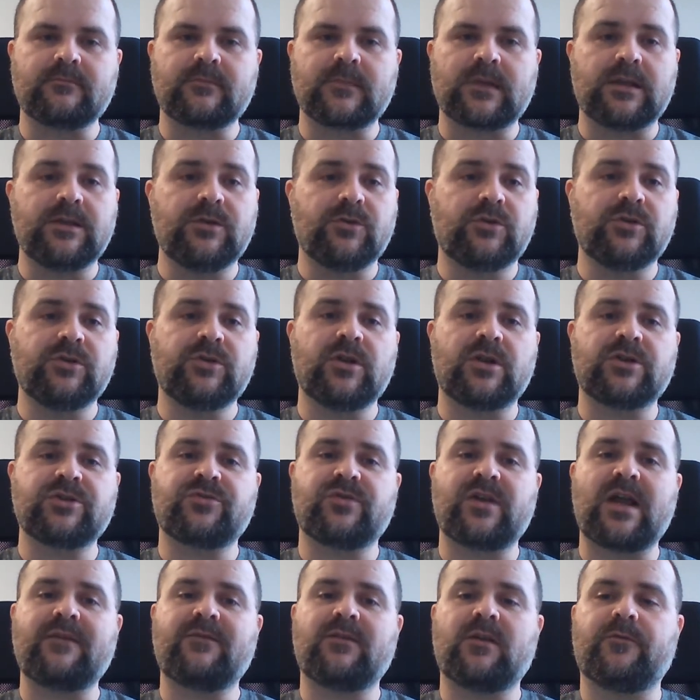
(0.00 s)
You could not
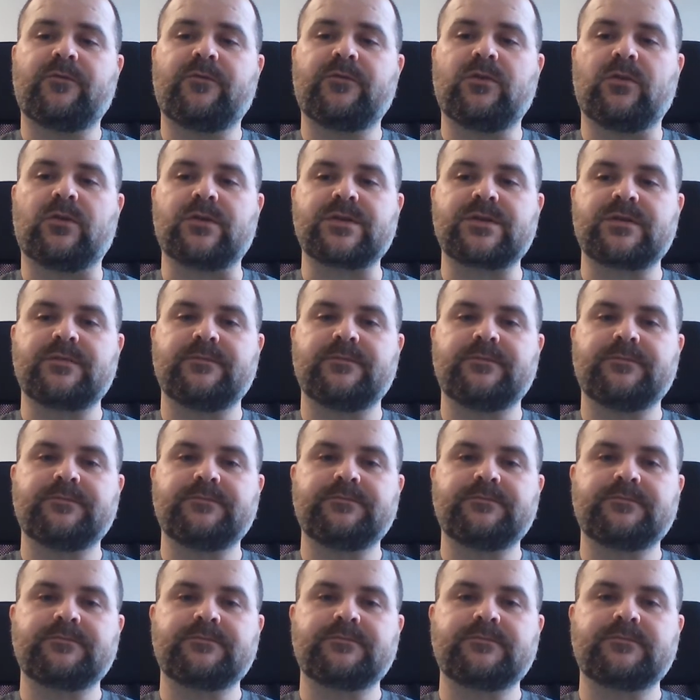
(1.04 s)
travel, of course.
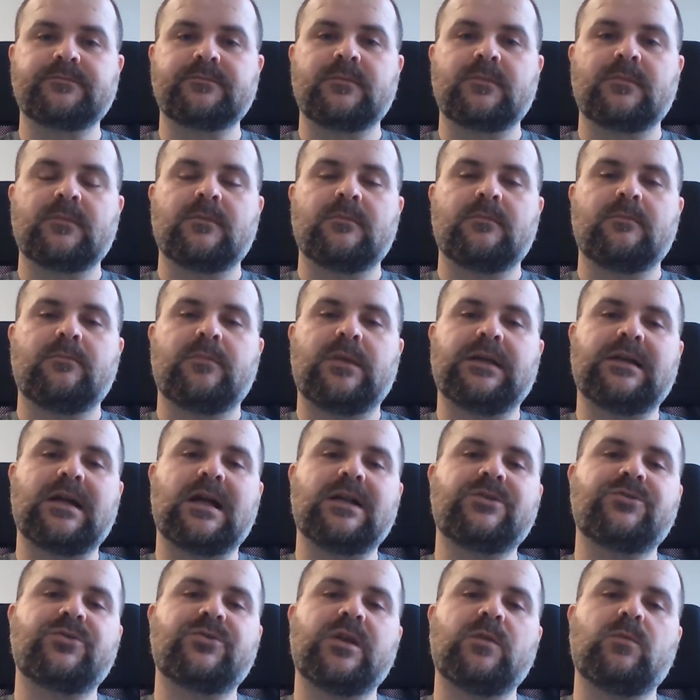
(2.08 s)
My
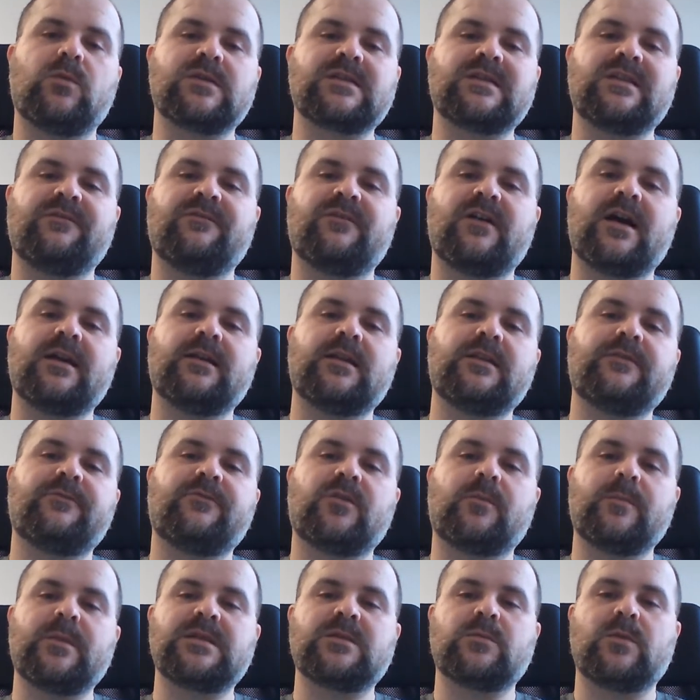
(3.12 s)
country was divided
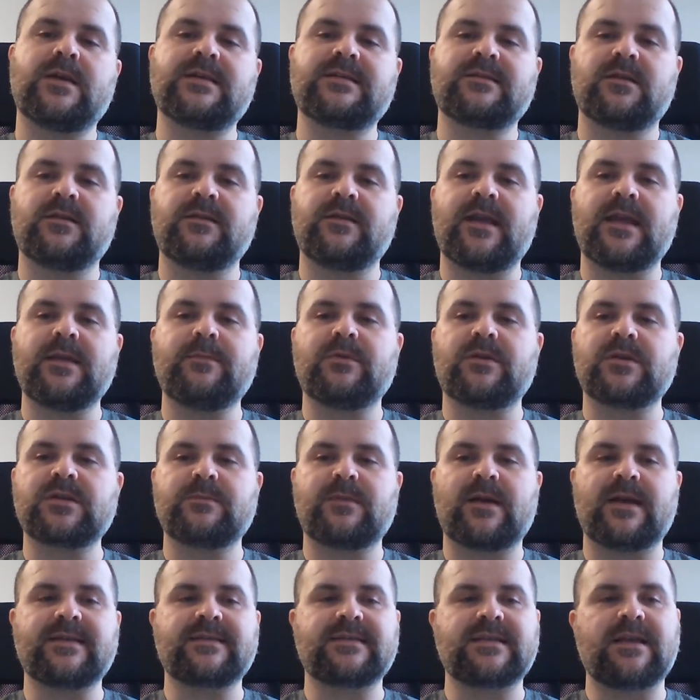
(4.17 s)
from its Western neighbors
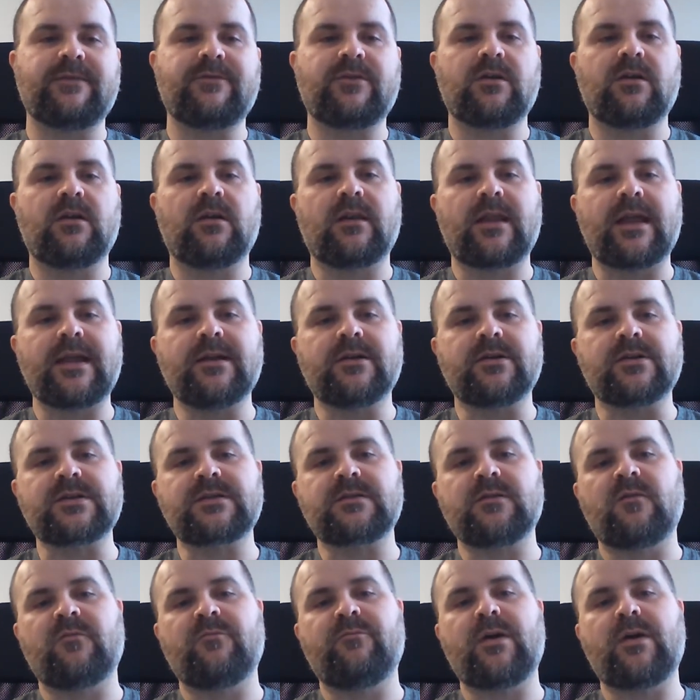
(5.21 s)
by several layers
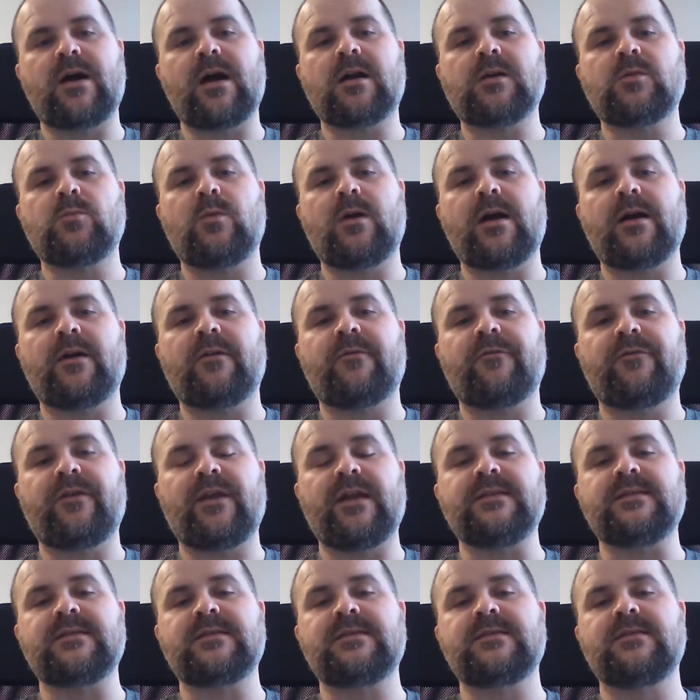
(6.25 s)
of barbed wire
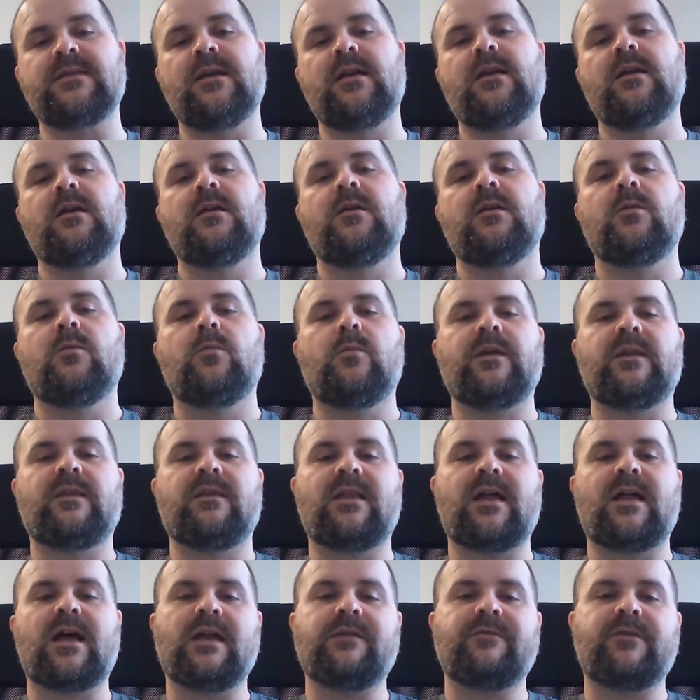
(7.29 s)
fence with
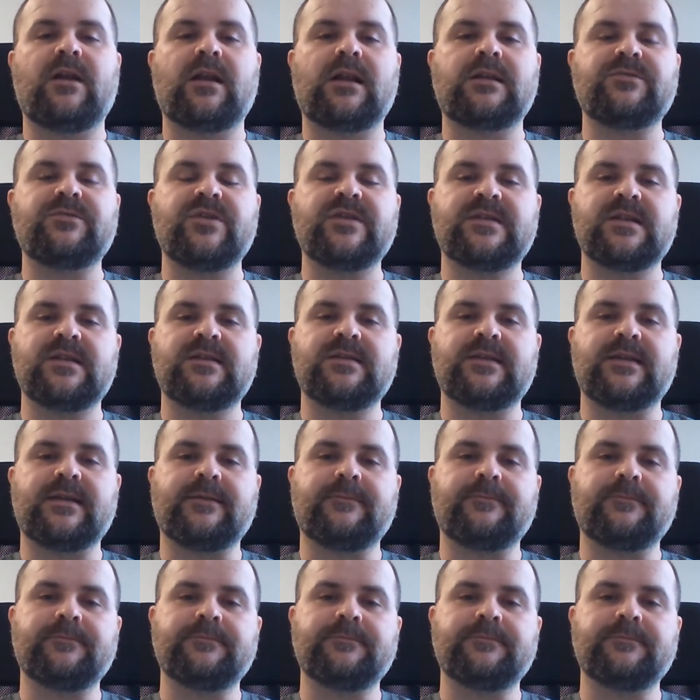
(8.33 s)
live electricity.